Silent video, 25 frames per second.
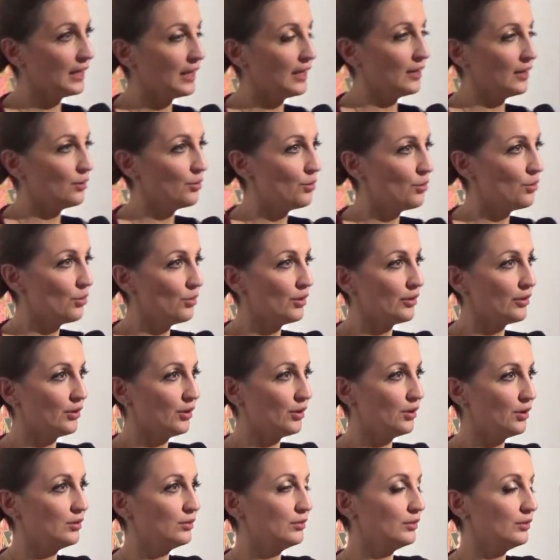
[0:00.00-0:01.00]
and go
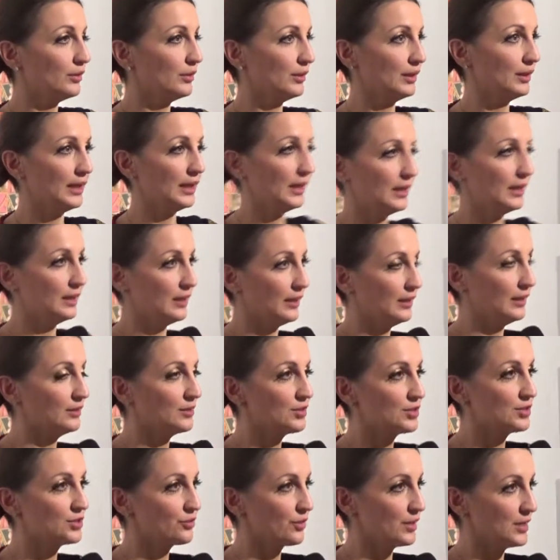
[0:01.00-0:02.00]
along like in the
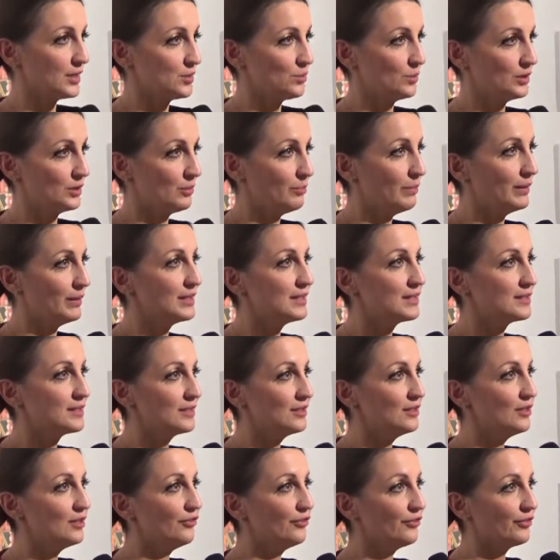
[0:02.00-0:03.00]
streets with the
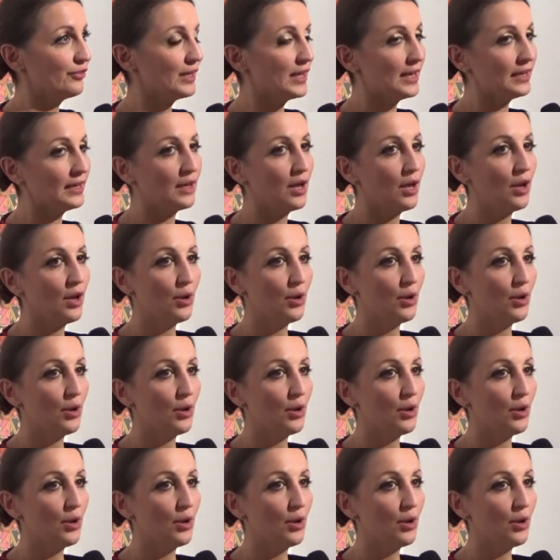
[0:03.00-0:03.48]
Palestinian flag,